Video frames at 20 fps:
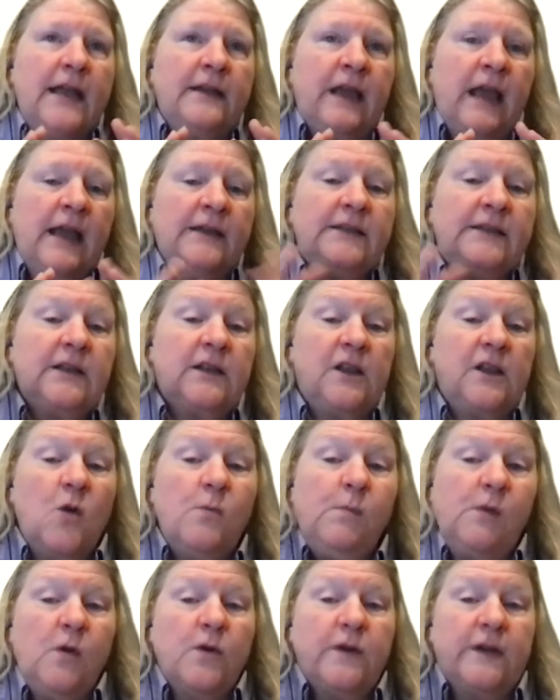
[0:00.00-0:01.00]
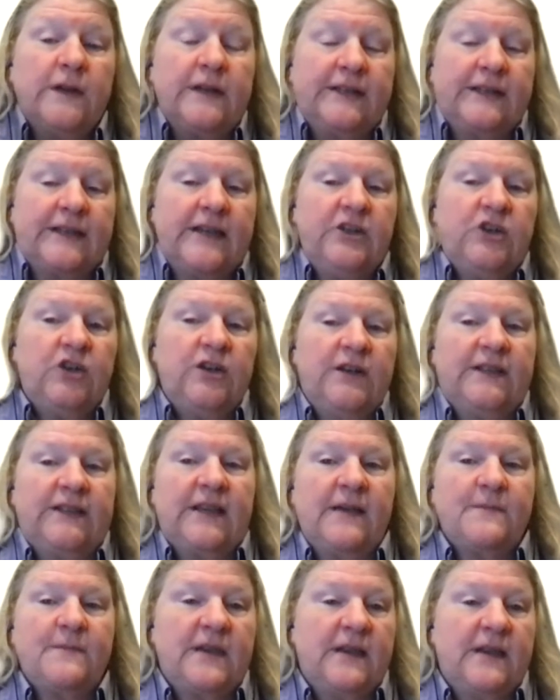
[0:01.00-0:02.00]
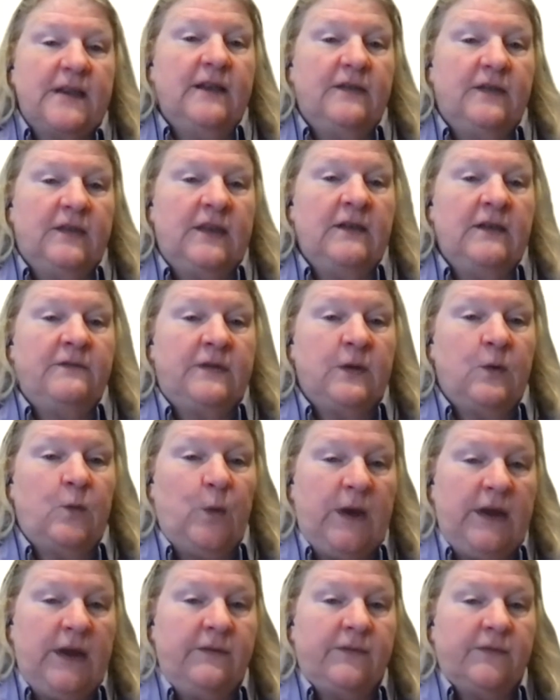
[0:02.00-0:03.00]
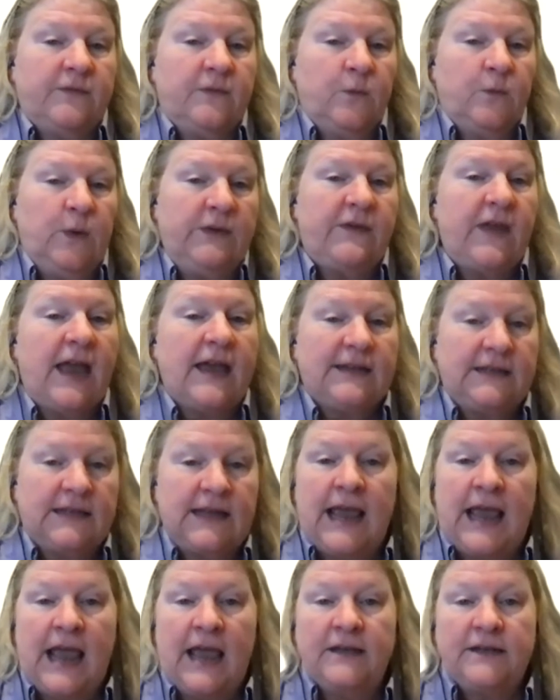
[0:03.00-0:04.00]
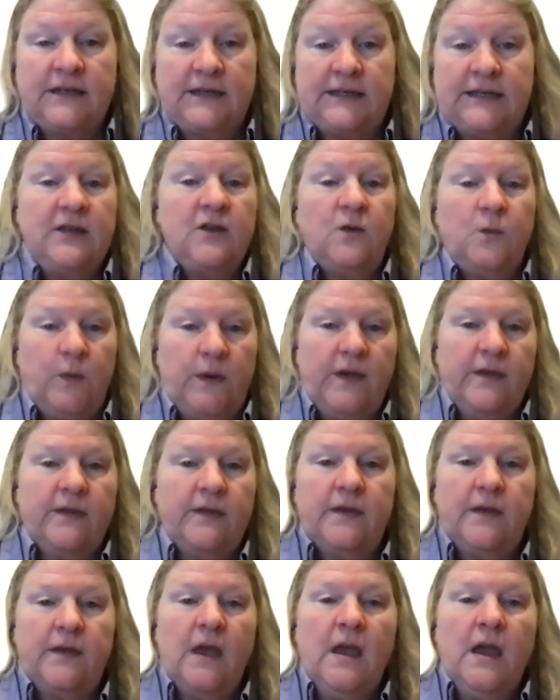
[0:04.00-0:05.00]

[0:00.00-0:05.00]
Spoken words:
as a global organization, it's something that we've had to deal with.